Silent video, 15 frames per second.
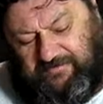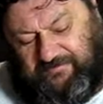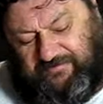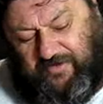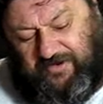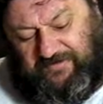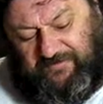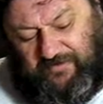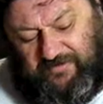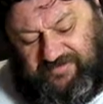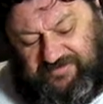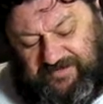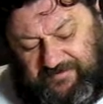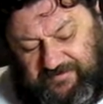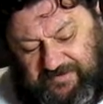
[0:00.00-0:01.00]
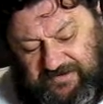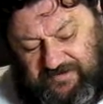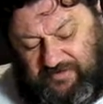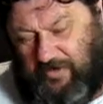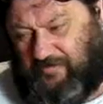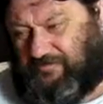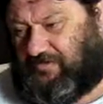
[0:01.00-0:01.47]
3470,
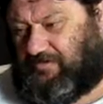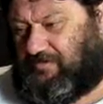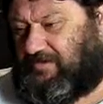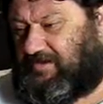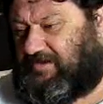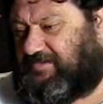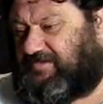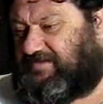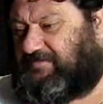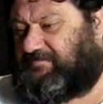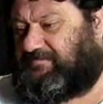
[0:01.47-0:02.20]
12 degrees,